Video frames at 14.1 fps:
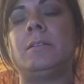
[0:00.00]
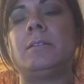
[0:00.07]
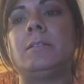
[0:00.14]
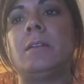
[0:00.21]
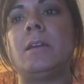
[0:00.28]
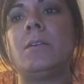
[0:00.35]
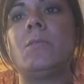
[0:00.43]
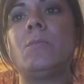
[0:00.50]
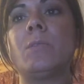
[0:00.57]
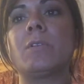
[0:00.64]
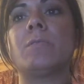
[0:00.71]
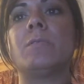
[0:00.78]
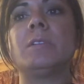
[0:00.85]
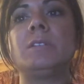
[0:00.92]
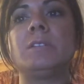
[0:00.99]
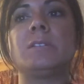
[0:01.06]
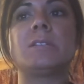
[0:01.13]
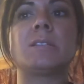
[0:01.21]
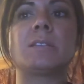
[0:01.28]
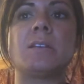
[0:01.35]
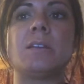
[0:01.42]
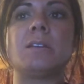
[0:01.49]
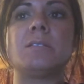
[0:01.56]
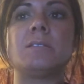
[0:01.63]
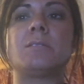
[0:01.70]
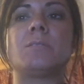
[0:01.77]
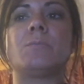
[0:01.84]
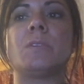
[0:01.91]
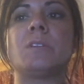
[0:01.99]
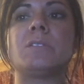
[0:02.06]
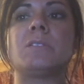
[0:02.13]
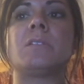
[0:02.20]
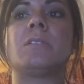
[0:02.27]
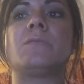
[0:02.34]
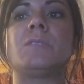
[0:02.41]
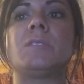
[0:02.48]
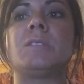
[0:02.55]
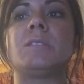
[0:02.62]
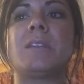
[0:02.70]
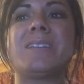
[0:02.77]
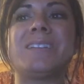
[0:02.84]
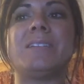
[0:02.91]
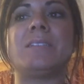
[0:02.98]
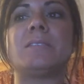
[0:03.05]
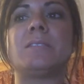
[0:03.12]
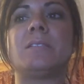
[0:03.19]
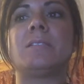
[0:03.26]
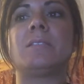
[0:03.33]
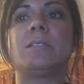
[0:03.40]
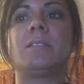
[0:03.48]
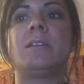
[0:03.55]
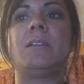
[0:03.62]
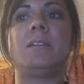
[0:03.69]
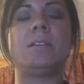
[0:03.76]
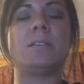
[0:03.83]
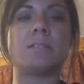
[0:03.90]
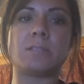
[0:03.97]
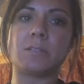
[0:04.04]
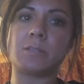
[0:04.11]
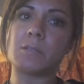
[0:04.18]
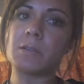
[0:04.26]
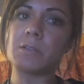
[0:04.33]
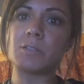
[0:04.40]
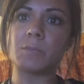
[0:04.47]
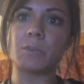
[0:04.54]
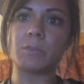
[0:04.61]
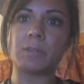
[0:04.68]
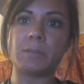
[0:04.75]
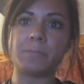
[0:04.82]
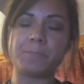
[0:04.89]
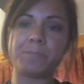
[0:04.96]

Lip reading: Now we're going to discuss the risks of second-hand cigarette smoking.